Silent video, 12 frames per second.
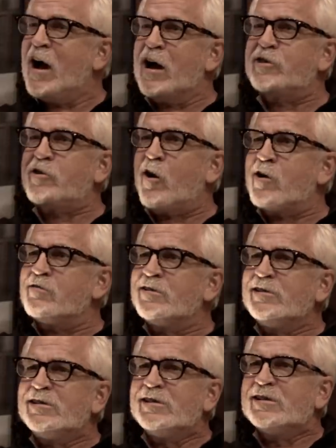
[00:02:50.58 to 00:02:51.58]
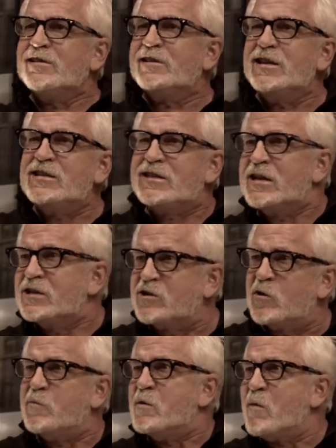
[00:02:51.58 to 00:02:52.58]
I thought these things
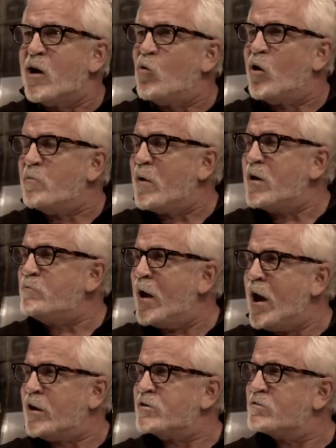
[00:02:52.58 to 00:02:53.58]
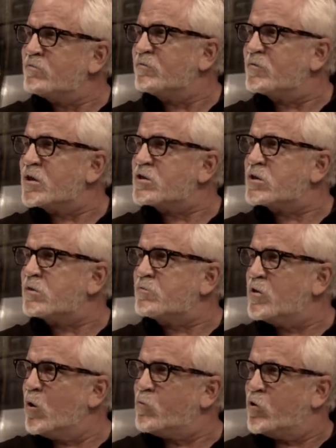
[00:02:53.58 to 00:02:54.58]
could be my one man band. Mm. This could,
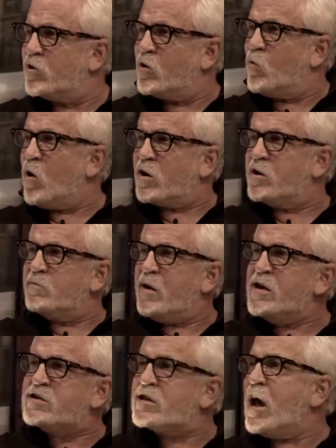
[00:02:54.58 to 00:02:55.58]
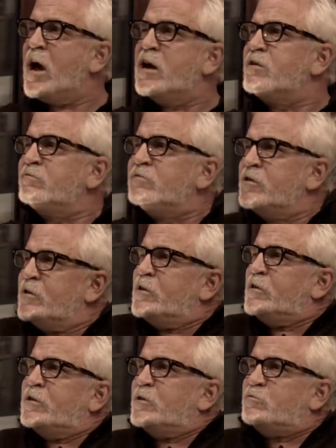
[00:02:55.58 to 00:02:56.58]
you know, put in a walking bass line,
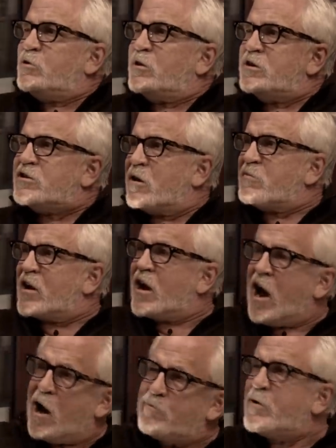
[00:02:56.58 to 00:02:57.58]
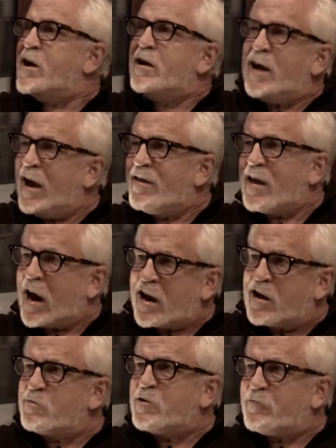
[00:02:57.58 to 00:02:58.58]
put in something comping, and then I
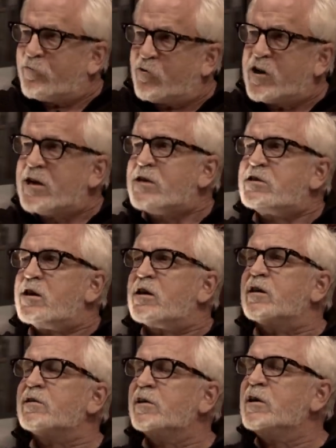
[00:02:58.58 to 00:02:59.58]
could be free to